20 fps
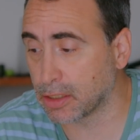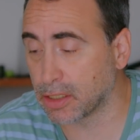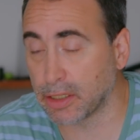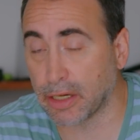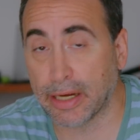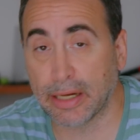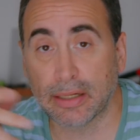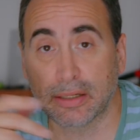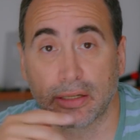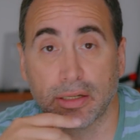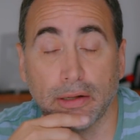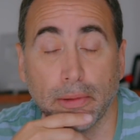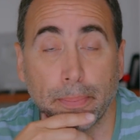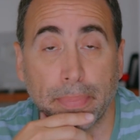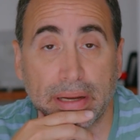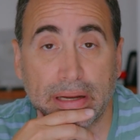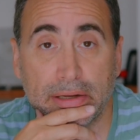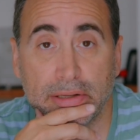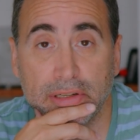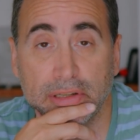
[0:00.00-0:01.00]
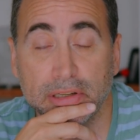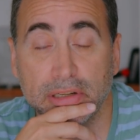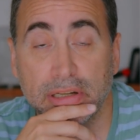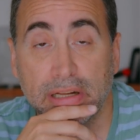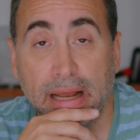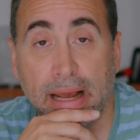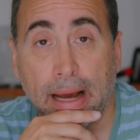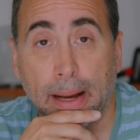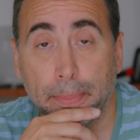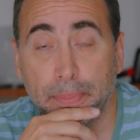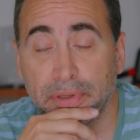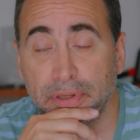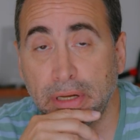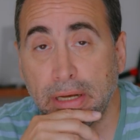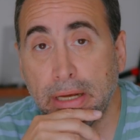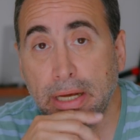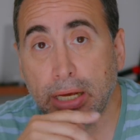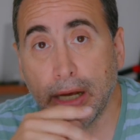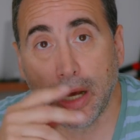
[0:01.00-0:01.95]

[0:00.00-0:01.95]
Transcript: the sites and the pages and the apps.